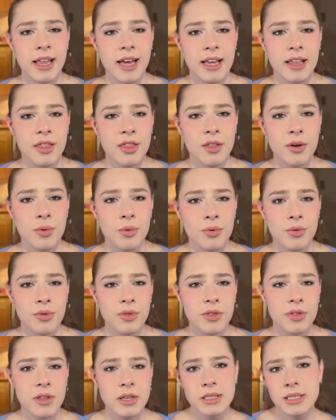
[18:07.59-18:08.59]
Like the
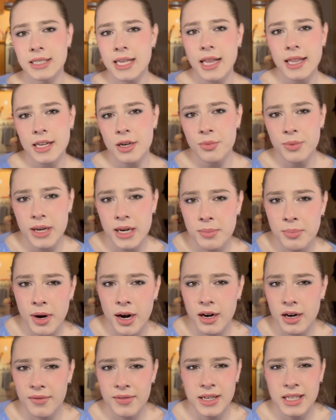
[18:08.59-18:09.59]
selling
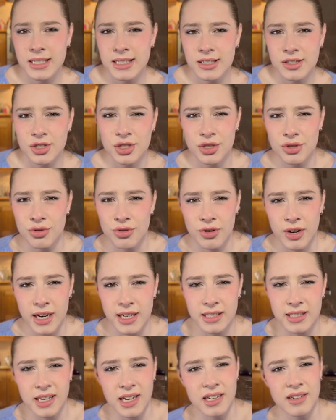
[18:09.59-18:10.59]
weed part of it isn't too
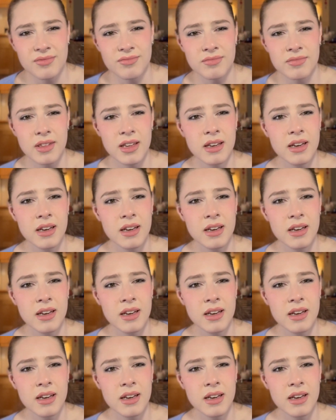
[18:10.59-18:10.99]
crazy.